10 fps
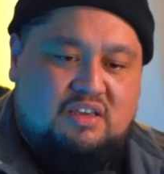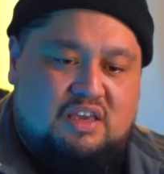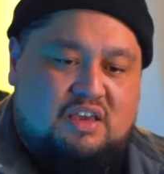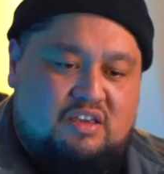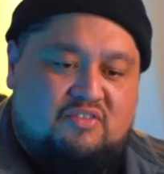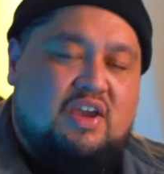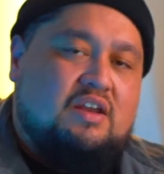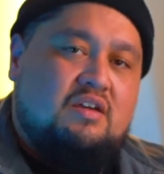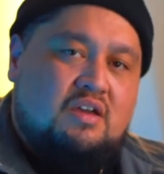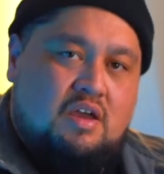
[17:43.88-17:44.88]
gear you've
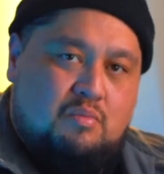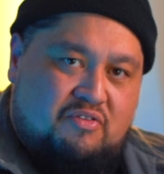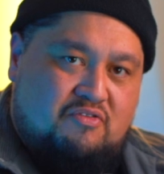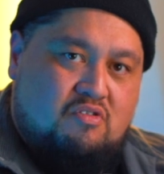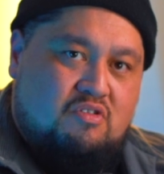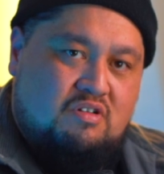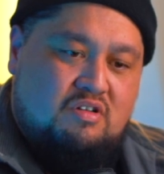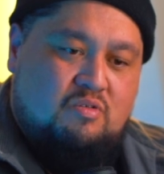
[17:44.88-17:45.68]
had before,